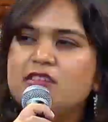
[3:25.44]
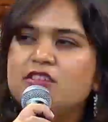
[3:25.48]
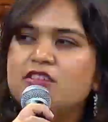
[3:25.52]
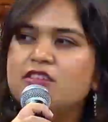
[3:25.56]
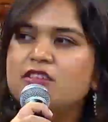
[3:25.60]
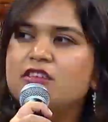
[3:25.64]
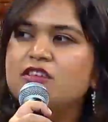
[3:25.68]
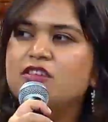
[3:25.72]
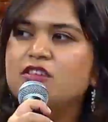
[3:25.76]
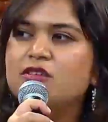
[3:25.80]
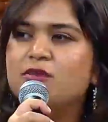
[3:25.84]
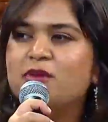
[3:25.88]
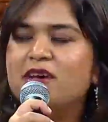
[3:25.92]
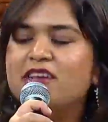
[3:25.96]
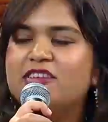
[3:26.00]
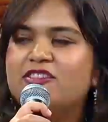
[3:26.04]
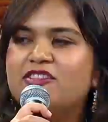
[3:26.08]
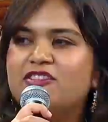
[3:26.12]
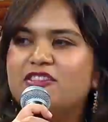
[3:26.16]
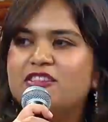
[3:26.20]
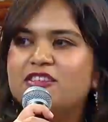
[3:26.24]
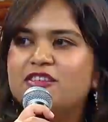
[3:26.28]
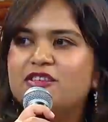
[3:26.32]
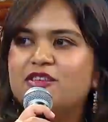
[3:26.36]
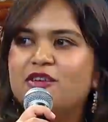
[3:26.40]
to this
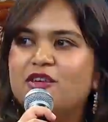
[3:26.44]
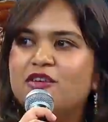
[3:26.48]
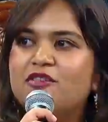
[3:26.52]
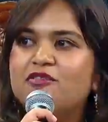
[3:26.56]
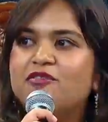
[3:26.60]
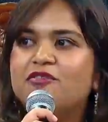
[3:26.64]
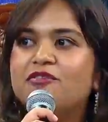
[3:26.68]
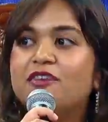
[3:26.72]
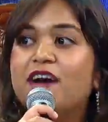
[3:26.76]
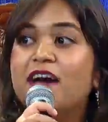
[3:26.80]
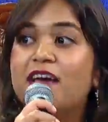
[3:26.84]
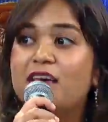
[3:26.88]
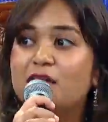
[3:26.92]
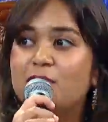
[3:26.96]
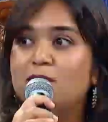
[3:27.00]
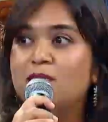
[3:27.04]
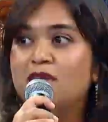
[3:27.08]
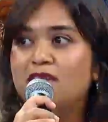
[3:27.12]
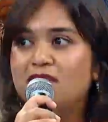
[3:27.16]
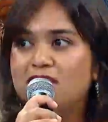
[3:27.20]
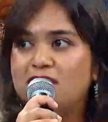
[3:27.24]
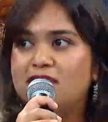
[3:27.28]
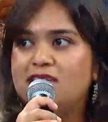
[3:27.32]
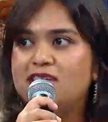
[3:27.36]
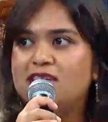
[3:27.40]
question of
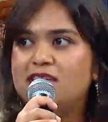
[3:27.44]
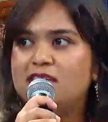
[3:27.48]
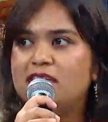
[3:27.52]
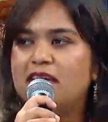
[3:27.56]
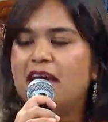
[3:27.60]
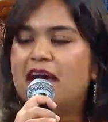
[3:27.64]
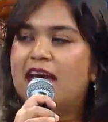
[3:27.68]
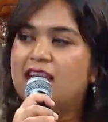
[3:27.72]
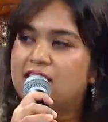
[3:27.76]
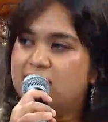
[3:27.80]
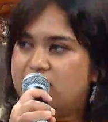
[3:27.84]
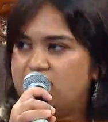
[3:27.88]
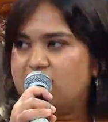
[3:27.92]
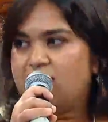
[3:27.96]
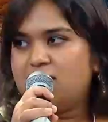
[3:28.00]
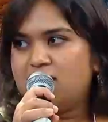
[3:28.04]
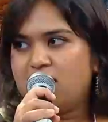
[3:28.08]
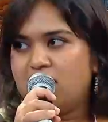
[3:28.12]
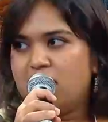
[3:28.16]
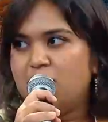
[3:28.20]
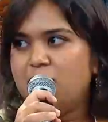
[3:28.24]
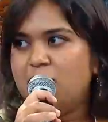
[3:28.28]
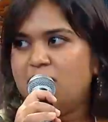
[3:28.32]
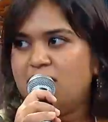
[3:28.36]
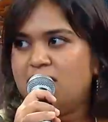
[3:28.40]
viability and
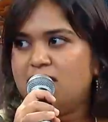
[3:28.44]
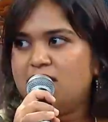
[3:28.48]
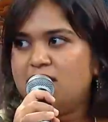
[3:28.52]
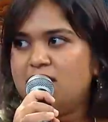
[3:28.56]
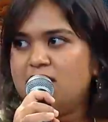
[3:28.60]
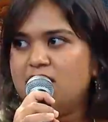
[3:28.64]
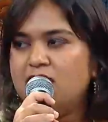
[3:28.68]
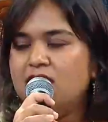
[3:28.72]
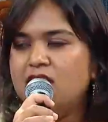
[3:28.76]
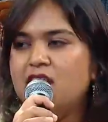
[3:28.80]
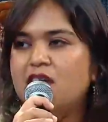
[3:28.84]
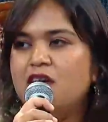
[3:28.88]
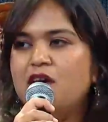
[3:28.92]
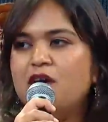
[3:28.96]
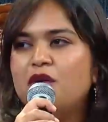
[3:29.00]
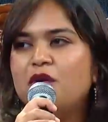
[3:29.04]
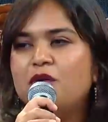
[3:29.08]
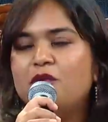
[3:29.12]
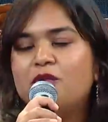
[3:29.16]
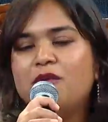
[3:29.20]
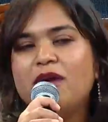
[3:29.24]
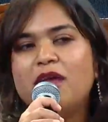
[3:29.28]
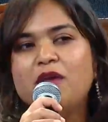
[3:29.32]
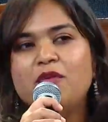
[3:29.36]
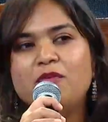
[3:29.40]
sustainability
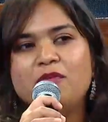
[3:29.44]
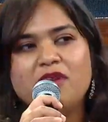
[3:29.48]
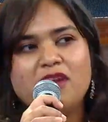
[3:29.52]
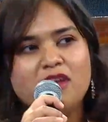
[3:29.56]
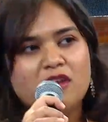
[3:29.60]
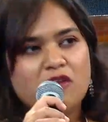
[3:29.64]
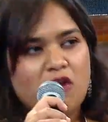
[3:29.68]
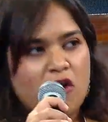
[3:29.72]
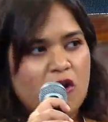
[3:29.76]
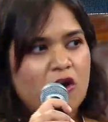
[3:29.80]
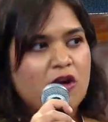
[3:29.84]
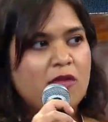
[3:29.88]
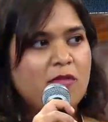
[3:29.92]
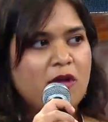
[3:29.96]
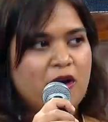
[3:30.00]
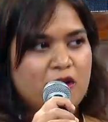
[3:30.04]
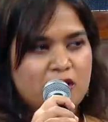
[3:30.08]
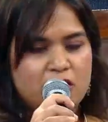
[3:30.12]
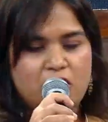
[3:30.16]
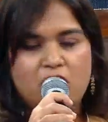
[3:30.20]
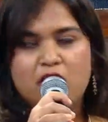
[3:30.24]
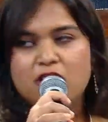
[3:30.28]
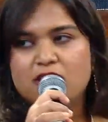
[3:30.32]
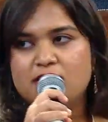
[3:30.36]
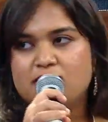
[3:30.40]
when we talk about
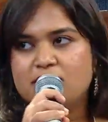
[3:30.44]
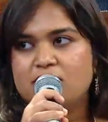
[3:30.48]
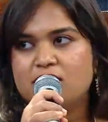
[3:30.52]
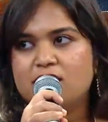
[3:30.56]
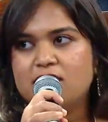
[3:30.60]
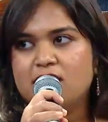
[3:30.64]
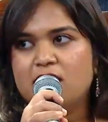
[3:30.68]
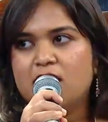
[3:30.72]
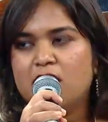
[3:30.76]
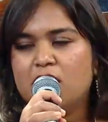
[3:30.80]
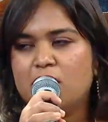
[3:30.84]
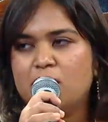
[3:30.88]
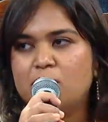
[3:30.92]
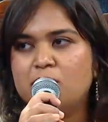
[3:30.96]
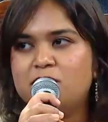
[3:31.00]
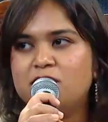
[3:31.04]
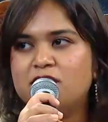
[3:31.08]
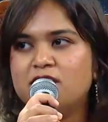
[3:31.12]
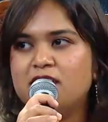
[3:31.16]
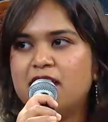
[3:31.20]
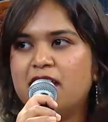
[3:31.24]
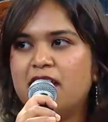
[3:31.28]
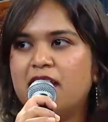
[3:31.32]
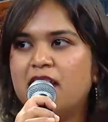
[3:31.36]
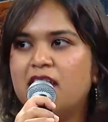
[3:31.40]
concert hubs.
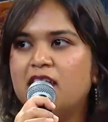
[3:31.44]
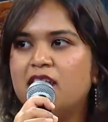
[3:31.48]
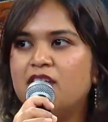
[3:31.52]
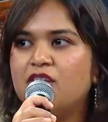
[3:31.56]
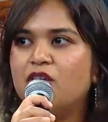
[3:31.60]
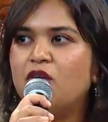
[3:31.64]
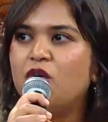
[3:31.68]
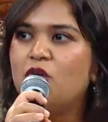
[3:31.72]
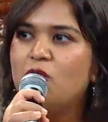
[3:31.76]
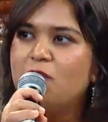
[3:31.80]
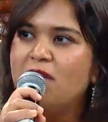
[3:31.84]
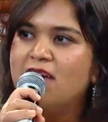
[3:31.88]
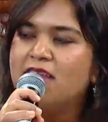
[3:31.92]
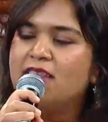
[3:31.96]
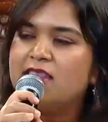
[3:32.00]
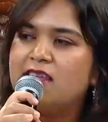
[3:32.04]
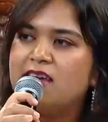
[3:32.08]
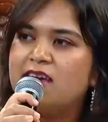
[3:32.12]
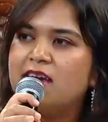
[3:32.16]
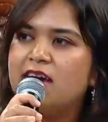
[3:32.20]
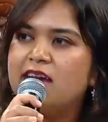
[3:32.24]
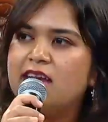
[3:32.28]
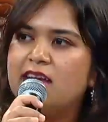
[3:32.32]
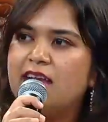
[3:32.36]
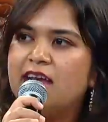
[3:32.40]
And Om, I
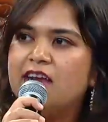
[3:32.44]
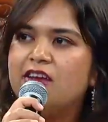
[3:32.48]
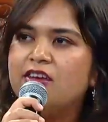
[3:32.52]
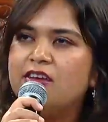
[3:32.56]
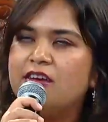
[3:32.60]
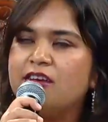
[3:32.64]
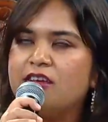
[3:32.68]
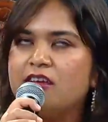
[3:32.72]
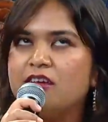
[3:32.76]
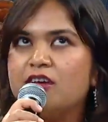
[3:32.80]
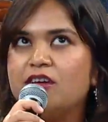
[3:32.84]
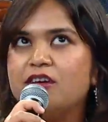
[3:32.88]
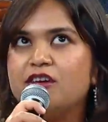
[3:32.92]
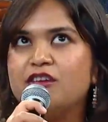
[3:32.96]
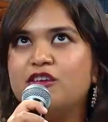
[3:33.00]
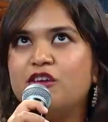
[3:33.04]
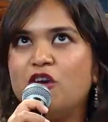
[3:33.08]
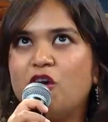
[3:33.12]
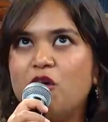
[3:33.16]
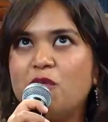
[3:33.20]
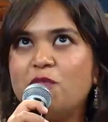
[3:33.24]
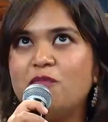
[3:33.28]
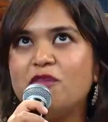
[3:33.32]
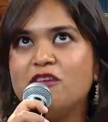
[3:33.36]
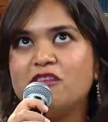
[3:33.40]
think I'd like to hear
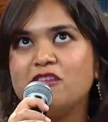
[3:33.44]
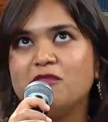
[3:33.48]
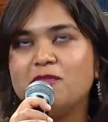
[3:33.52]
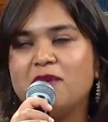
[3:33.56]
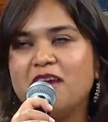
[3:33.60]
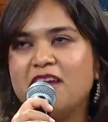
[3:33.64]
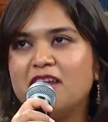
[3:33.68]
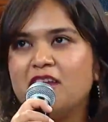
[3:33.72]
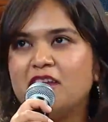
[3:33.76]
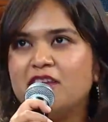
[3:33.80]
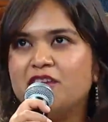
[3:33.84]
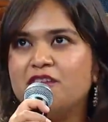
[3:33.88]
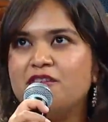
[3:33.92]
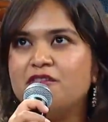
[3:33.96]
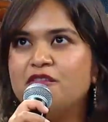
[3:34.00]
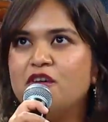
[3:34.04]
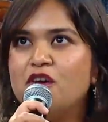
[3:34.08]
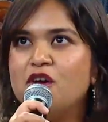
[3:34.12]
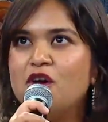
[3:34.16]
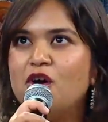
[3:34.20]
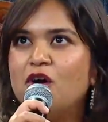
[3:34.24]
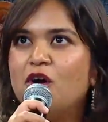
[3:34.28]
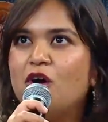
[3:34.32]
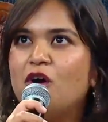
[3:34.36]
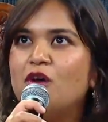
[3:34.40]
your perspective
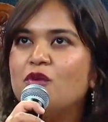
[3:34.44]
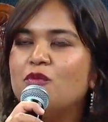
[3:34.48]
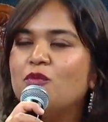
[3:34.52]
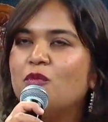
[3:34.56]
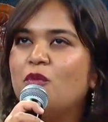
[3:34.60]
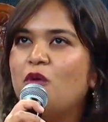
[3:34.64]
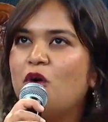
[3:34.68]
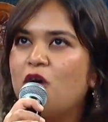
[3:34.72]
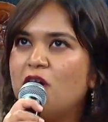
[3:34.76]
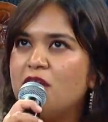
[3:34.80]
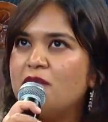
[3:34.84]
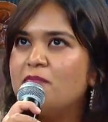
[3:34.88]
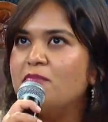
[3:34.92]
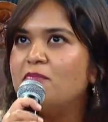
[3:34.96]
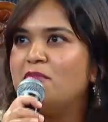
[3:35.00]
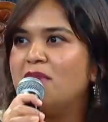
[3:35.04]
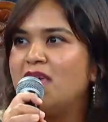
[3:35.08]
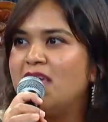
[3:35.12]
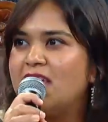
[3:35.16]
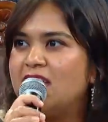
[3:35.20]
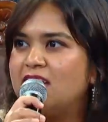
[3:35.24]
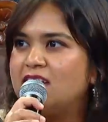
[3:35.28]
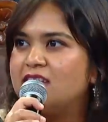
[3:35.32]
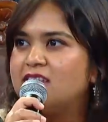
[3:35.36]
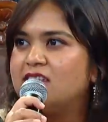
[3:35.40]
on what
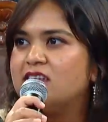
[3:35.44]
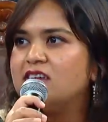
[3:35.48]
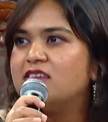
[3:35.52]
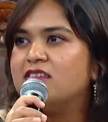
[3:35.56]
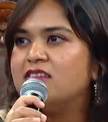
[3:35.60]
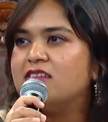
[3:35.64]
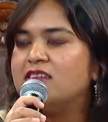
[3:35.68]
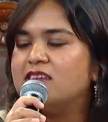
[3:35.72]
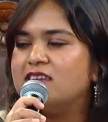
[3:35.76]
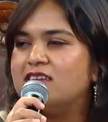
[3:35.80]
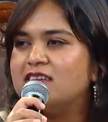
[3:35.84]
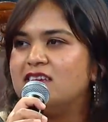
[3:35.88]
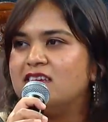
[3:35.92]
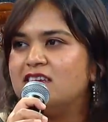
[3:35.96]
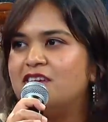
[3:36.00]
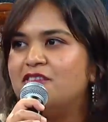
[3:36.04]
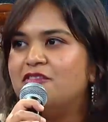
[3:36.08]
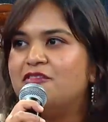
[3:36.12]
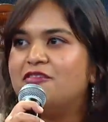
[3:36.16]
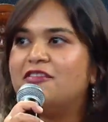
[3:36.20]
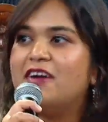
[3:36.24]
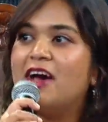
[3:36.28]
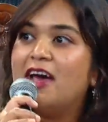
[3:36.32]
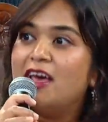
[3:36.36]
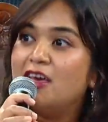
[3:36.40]
makes a city
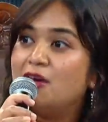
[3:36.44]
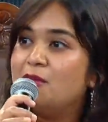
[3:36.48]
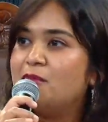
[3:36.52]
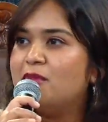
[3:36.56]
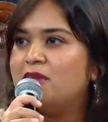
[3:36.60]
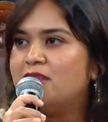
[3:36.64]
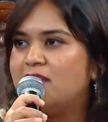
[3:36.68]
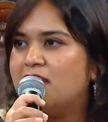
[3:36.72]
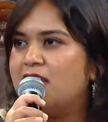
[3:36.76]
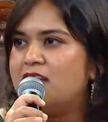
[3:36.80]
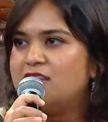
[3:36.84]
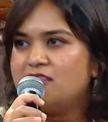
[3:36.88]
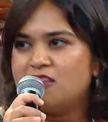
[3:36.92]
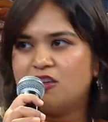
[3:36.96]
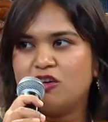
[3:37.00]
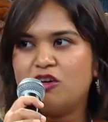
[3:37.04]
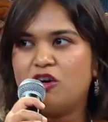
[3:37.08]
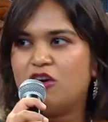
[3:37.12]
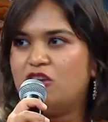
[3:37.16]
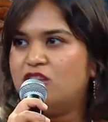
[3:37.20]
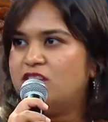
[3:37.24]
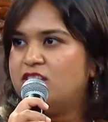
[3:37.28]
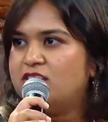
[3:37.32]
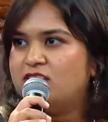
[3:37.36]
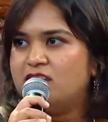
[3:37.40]
viable as a
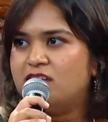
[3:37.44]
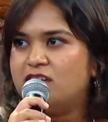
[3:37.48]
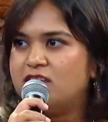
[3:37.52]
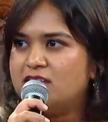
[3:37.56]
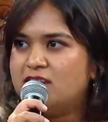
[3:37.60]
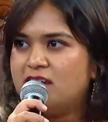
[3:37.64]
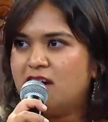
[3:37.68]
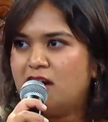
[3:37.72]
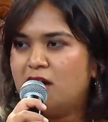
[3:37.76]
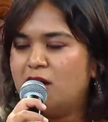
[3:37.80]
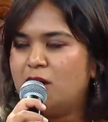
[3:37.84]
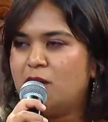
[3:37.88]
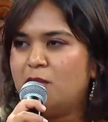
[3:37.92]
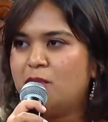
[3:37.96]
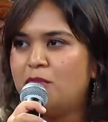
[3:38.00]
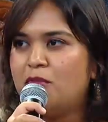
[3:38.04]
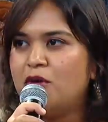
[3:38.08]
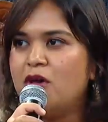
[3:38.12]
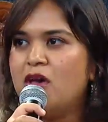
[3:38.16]
concert hub